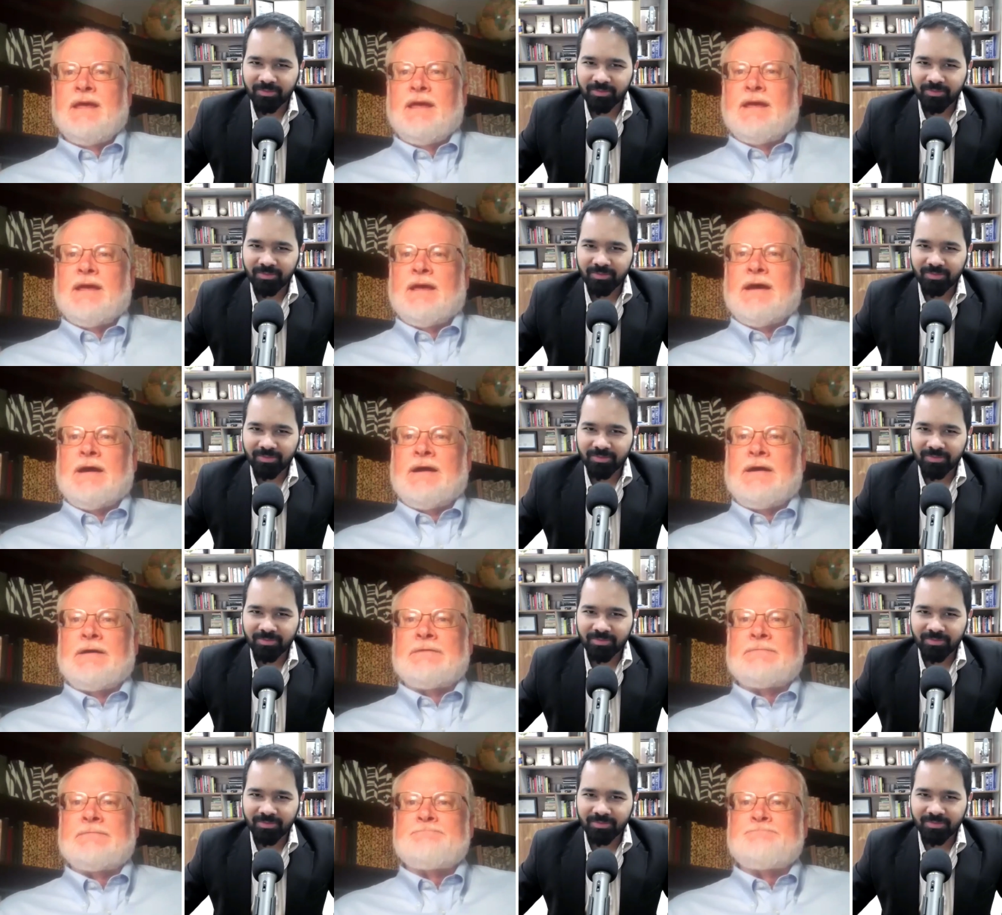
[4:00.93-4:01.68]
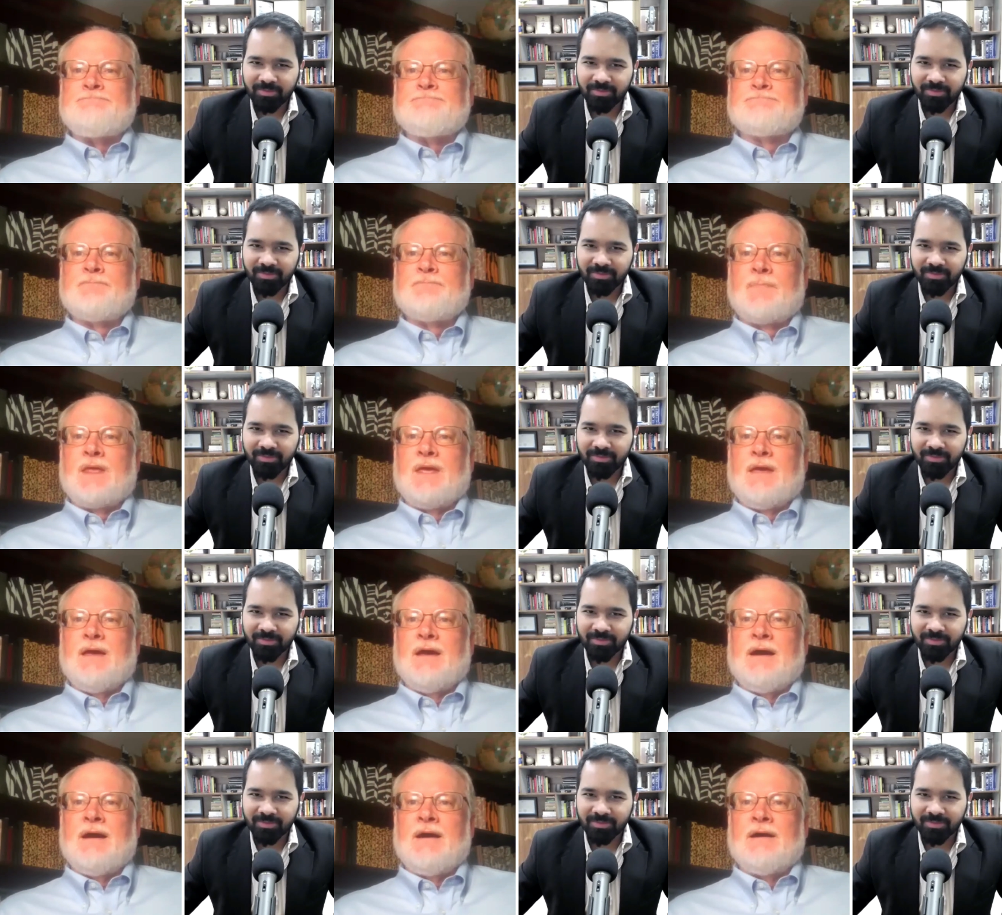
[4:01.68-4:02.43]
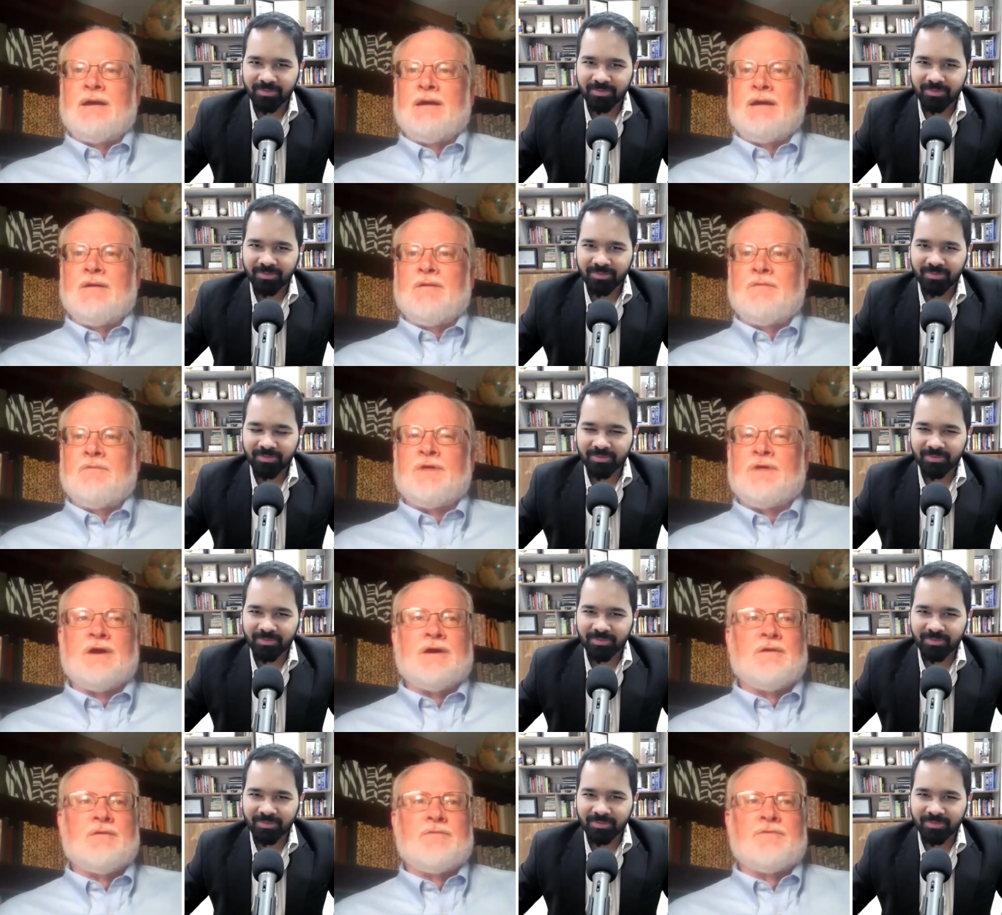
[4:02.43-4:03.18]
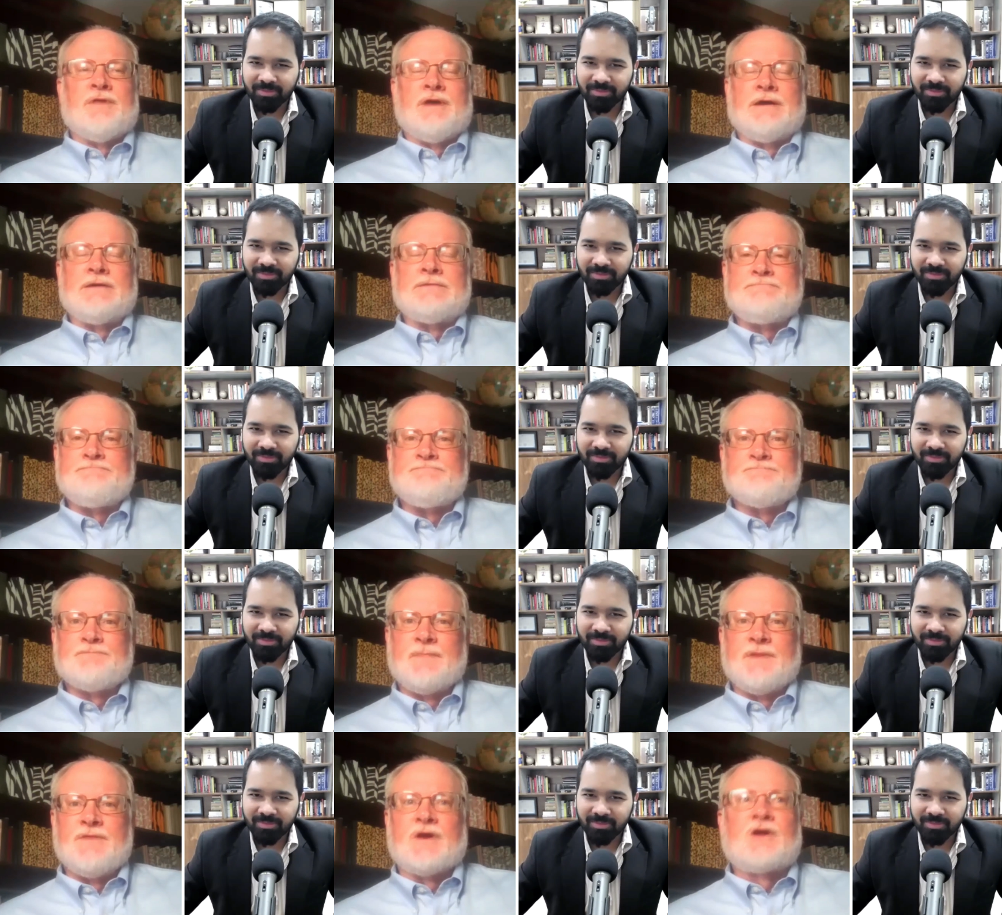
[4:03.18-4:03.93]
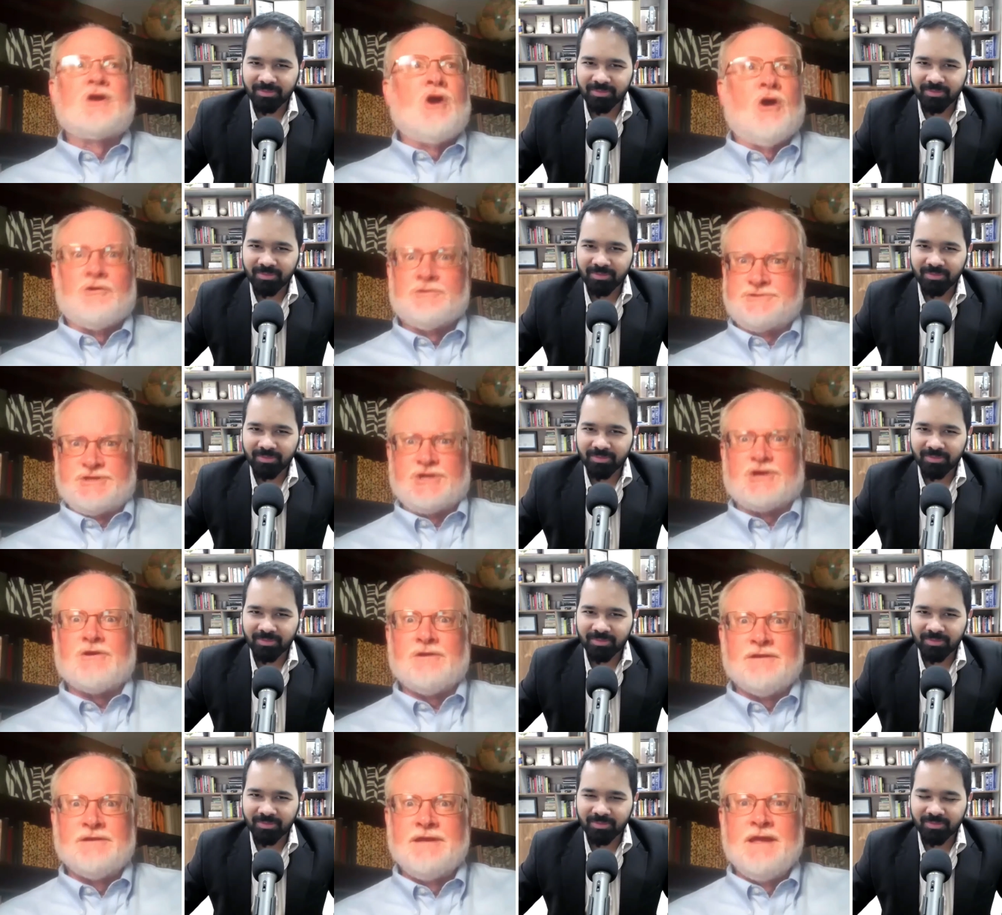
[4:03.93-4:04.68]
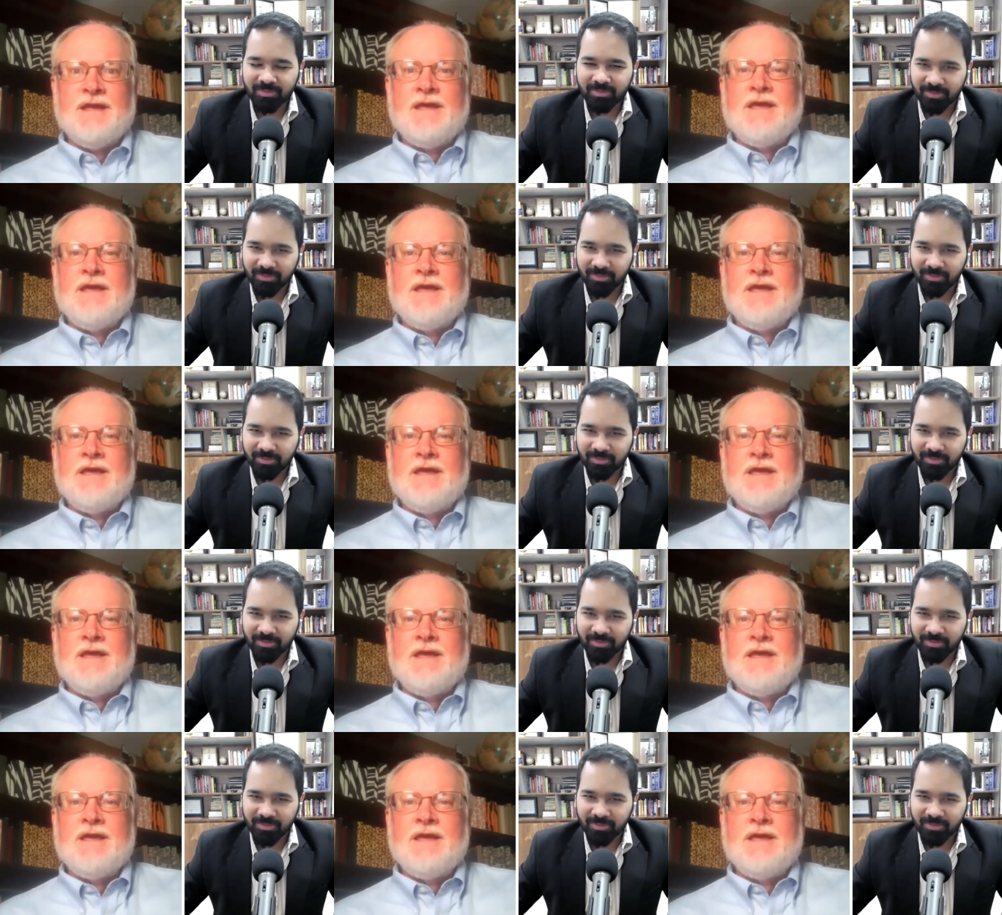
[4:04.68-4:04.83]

Speaker 1: the culture